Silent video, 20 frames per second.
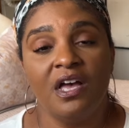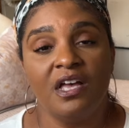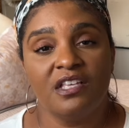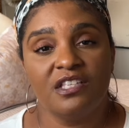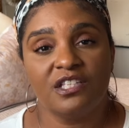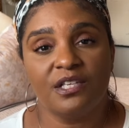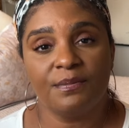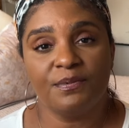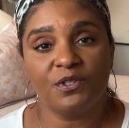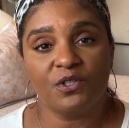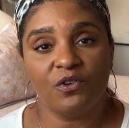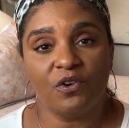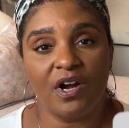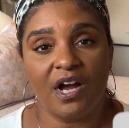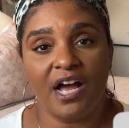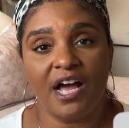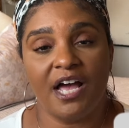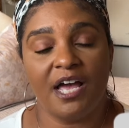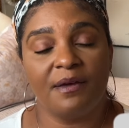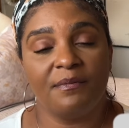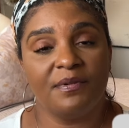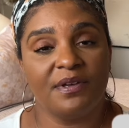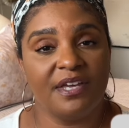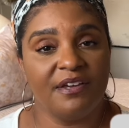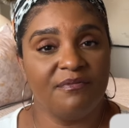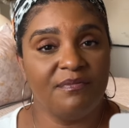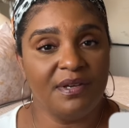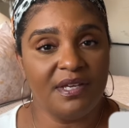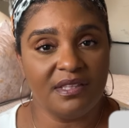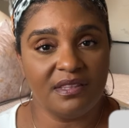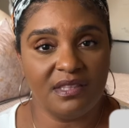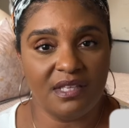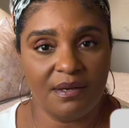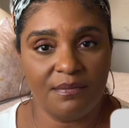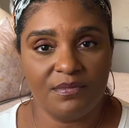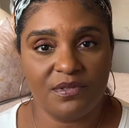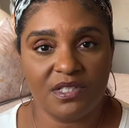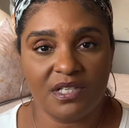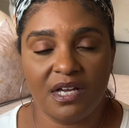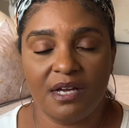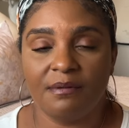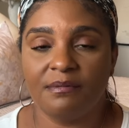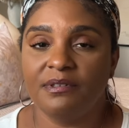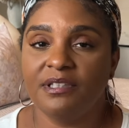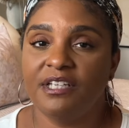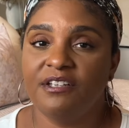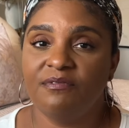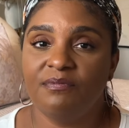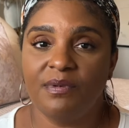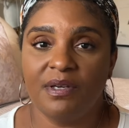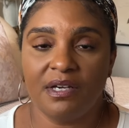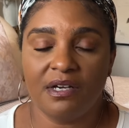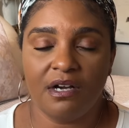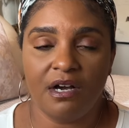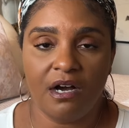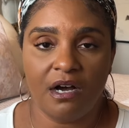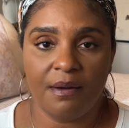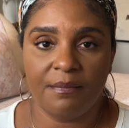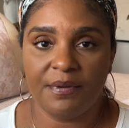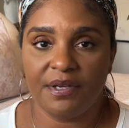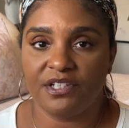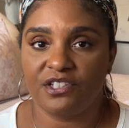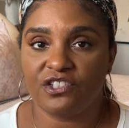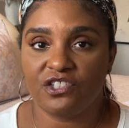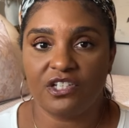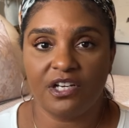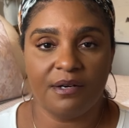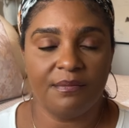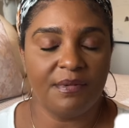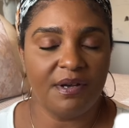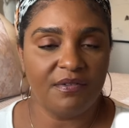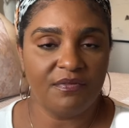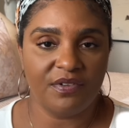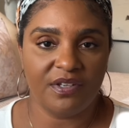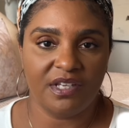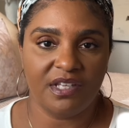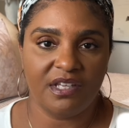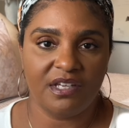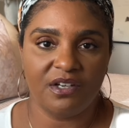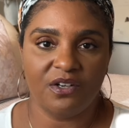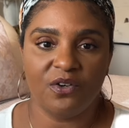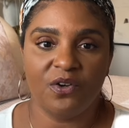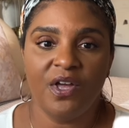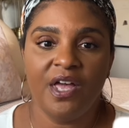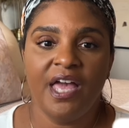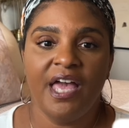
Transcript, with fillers: subscribe, give me a thumbs up, leave me a comment, share my video,